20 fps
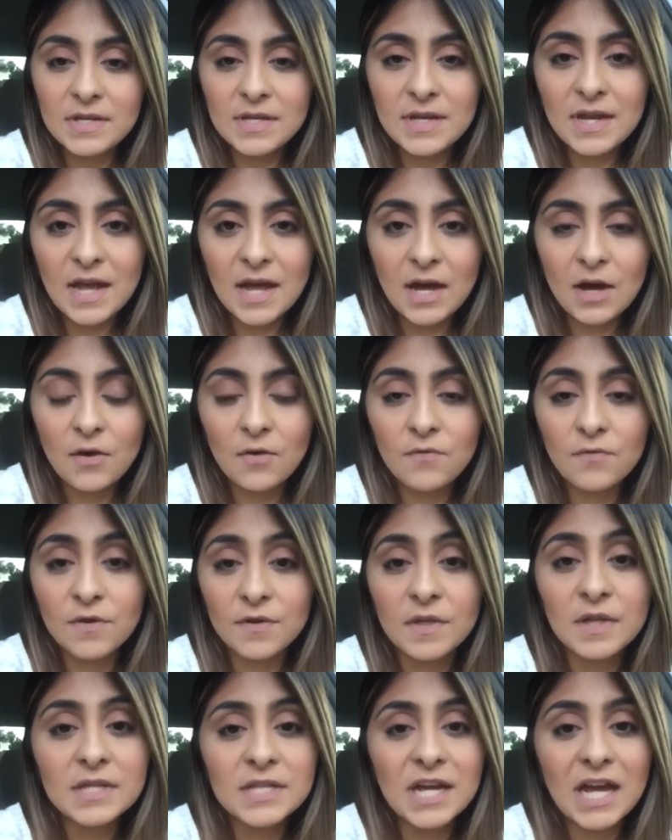Now for
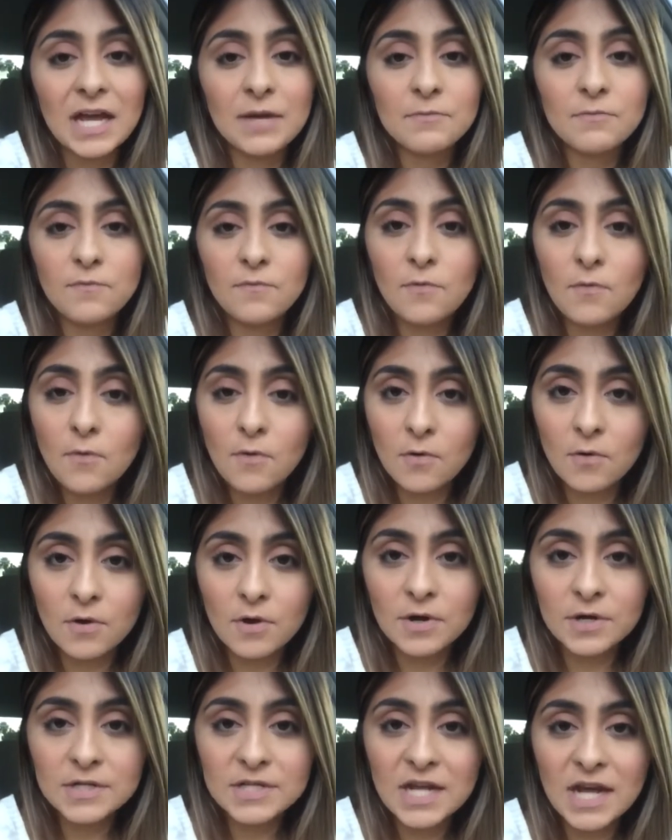the type
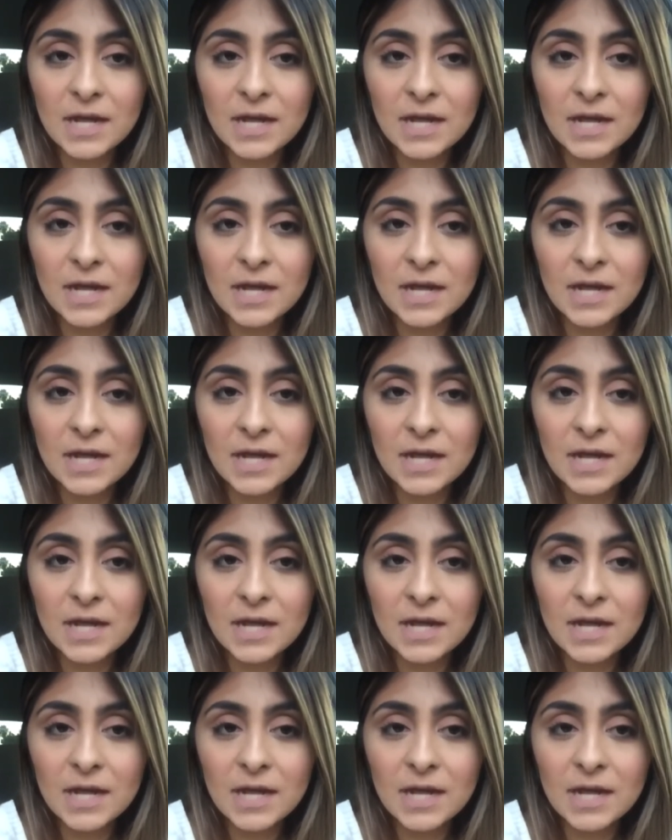4